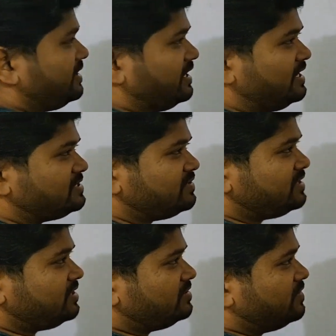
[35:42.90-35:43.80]
contain less
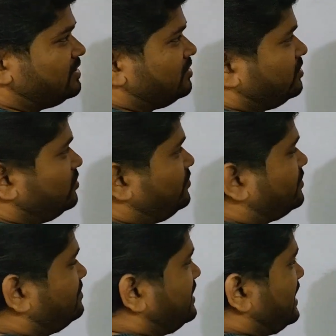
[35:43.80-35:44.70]
water. What will go
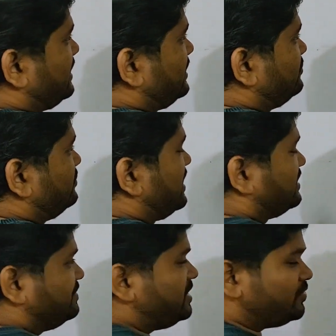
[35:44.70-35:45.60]
from tank A to
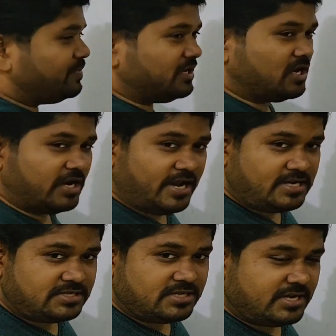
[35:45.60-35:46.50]
tank B? It will
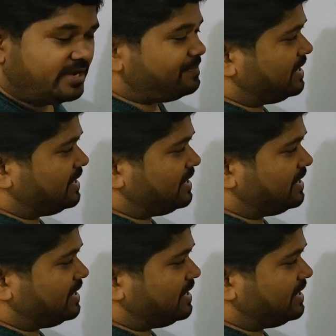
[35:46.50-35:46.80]
connect a